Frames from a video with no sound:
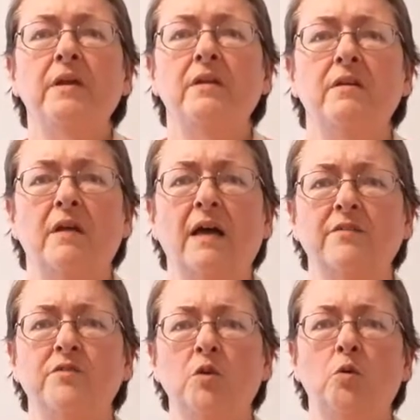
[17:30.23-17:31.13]
It
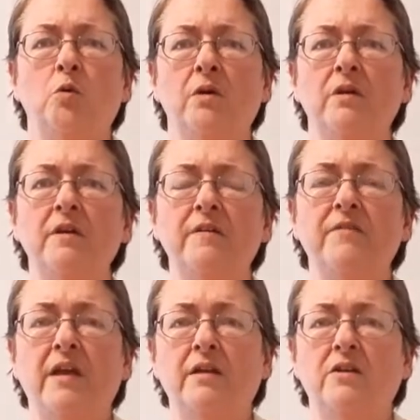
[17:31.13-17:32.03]
has no give
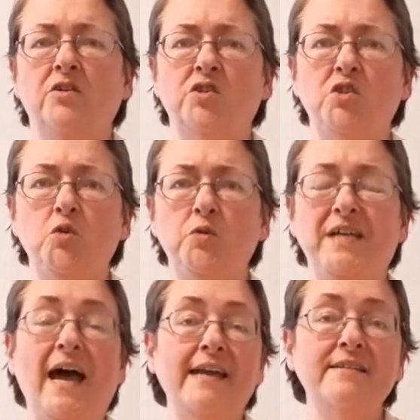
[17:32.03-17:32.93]
and it is too
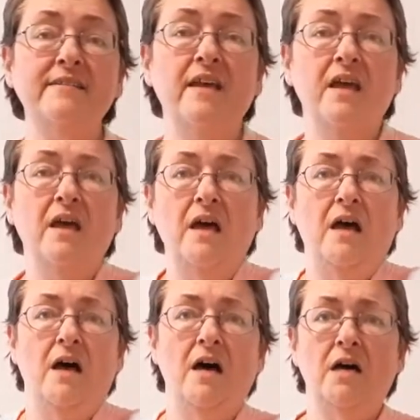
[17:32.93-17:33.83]
tight
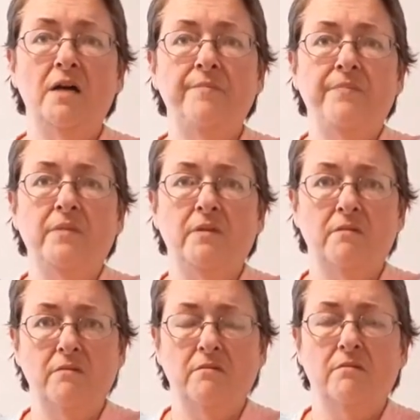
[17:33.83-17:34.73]
um,
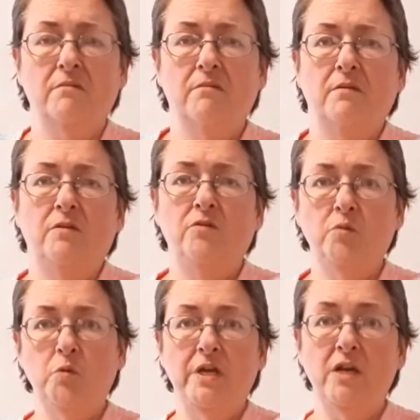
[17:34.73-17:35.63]

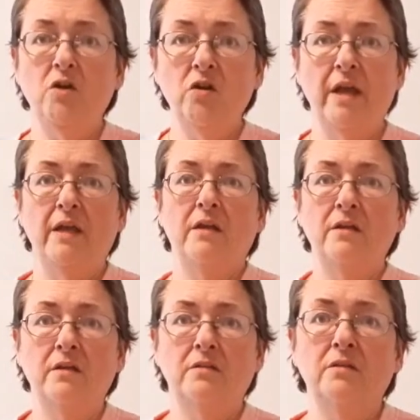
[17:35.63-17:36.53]
through here
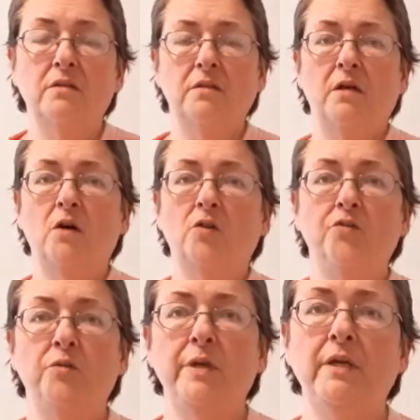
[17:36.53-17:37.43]
and all
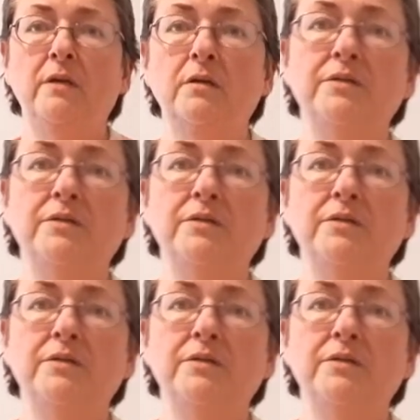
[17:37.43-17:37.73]
through here.